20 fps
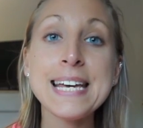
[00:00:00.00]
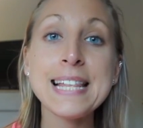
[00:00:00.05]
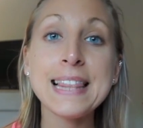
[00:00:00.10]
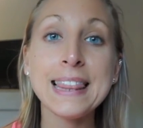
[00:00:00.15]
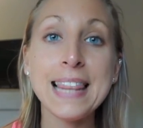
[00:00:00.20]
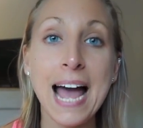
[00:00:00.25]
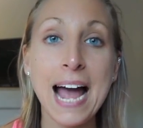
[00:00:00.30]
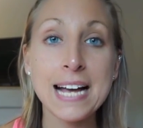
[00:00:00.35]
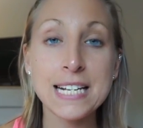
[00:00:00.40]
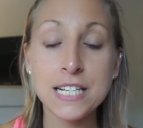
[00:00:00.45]
the
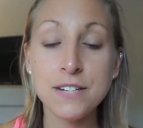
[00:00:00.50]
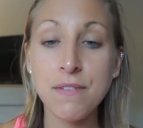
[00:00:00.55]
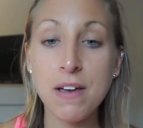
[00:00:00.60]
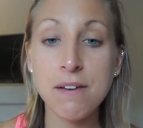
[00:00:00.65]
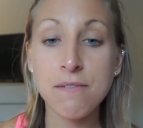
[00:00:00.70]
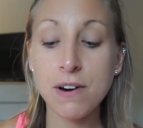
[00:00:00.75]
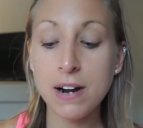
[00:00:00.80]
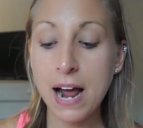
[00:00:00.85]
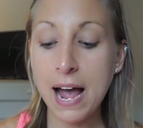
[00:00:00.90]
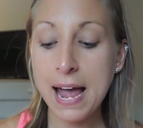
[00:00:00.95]
last
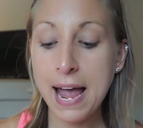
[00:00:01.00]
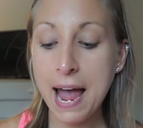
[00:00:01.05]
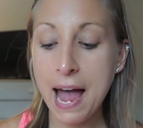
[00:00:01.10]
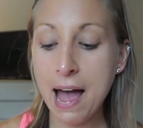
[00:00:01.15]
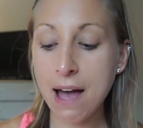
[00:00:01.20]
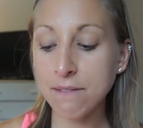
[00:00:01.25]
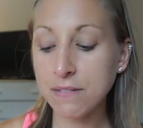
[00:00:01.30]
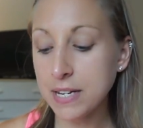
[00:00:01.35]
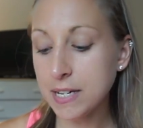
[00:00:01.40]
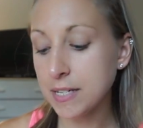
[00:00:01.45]
favorite I
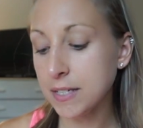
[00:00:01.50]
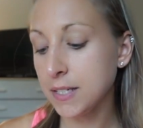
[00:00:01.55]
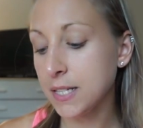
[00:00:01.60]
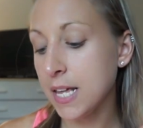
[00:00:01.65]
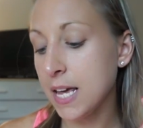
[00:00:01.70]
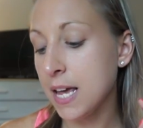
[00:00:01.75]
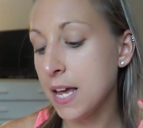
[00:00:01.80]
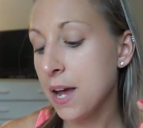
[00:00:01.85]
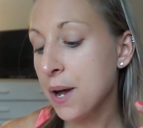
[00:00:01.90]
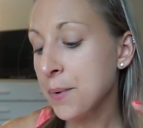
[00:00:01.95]
have is
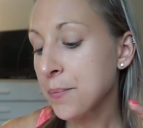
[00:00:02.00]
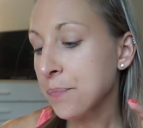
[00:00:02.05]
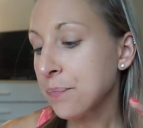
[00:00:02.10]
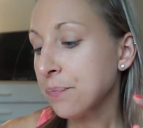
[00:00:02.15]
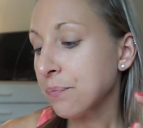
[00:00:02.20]
the